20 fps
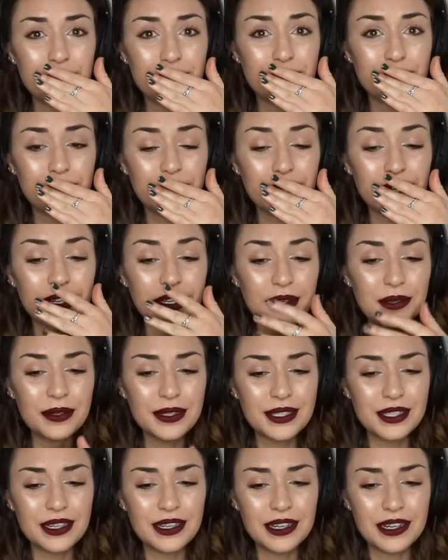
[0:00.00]
Beardo
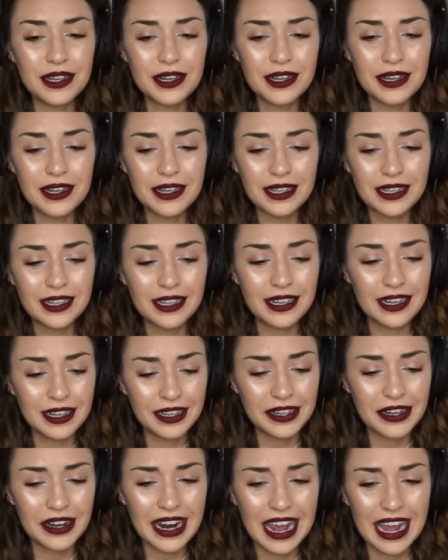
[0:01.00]
is on
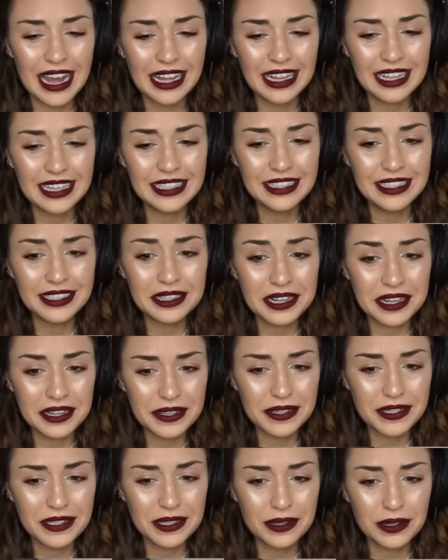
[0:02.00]
our island.
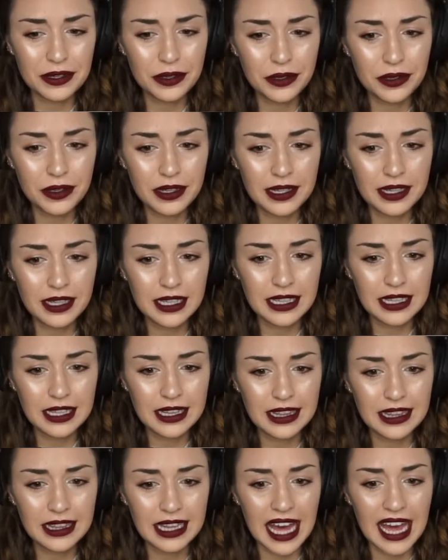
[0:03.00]
Also,
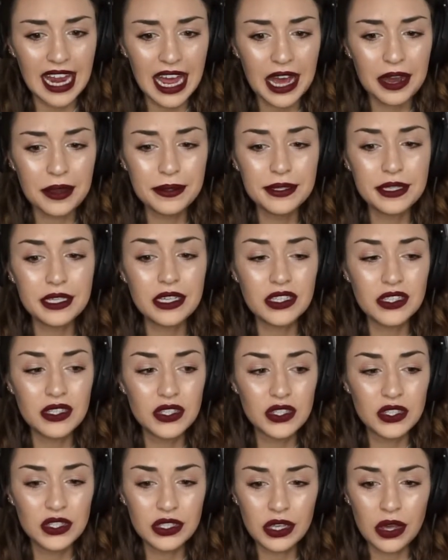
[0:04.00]
that house is
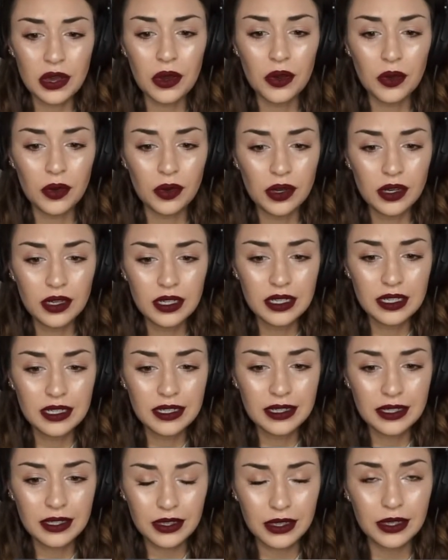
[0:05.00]
so
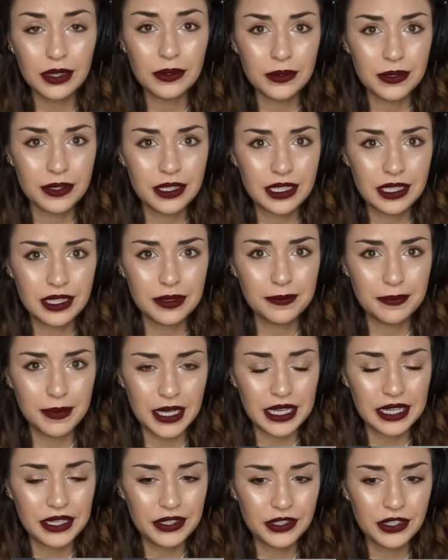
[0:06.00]
close to the
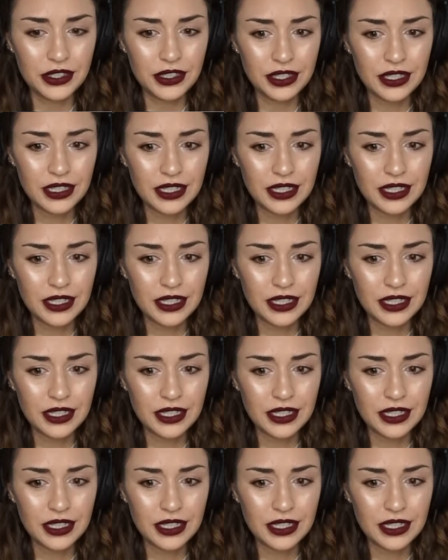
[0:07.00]
beach.